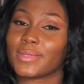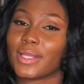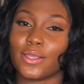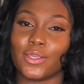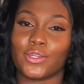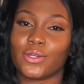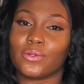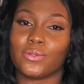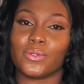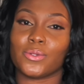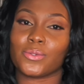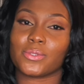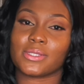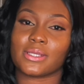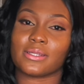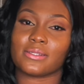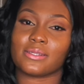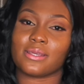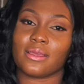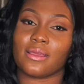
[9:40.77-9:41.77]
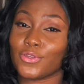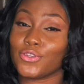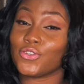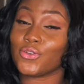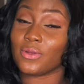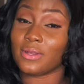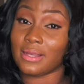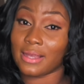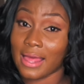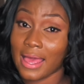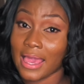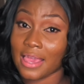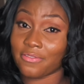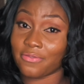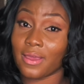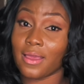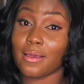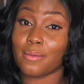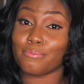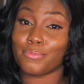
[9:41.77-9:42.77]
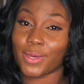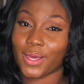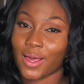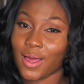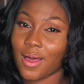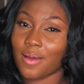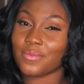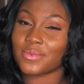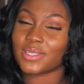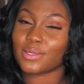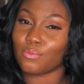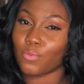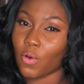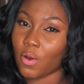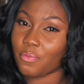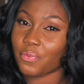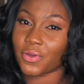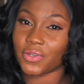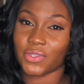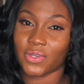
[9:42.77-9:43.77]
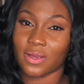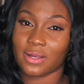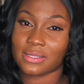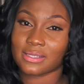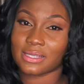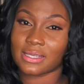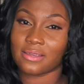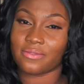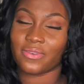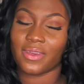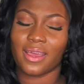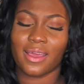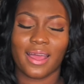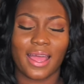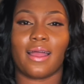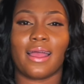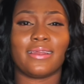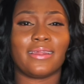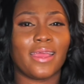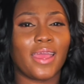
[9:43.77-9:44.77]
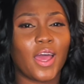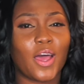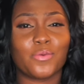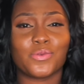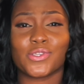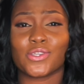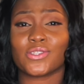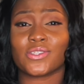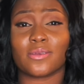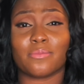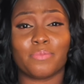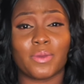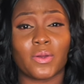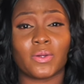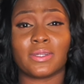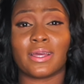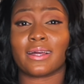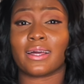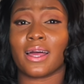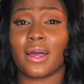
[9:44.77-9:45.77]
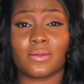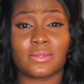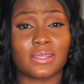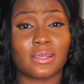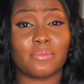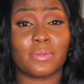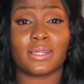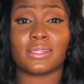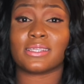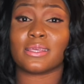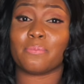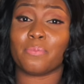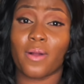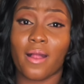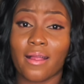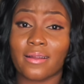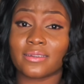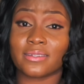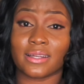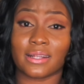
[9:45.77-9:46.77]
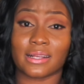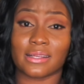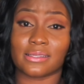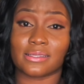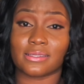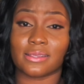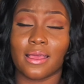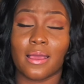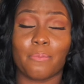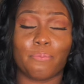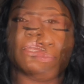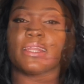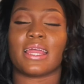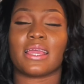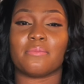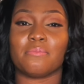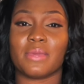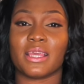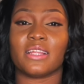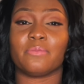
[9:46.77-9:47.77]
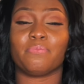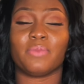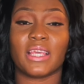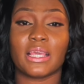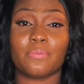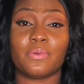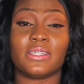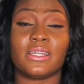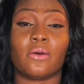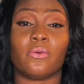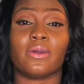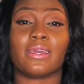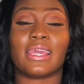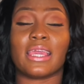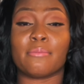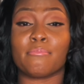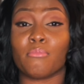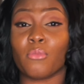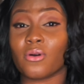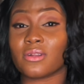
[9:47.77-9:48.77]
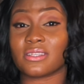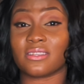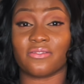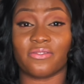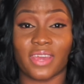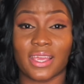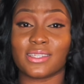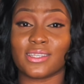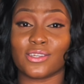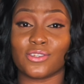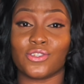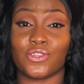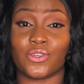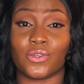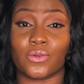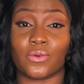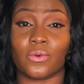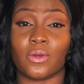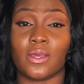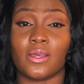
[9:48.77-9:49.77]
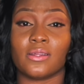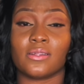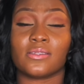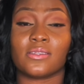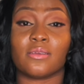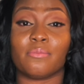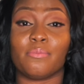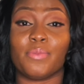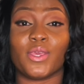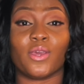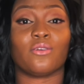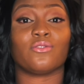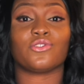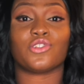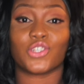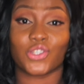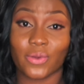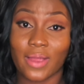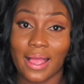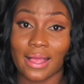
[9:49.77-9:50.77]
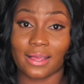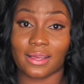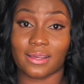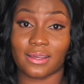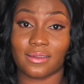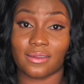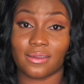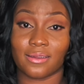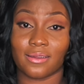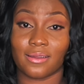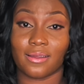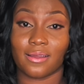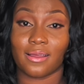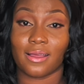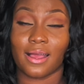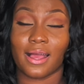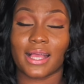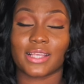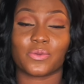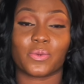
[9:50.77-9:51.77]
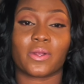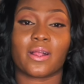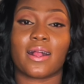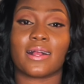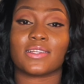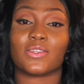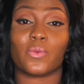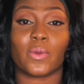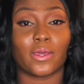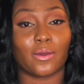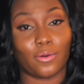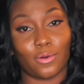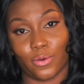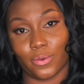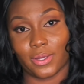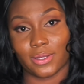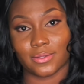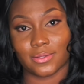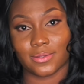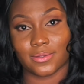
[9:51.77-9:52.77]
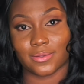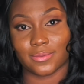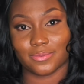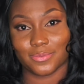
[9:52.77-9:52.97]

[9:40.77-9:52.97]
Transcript: you don't lose it. Your life becomes more productive and it helps you to build accountability partners. And I mean people that will keep motivating you to be on track as regards where you're going to.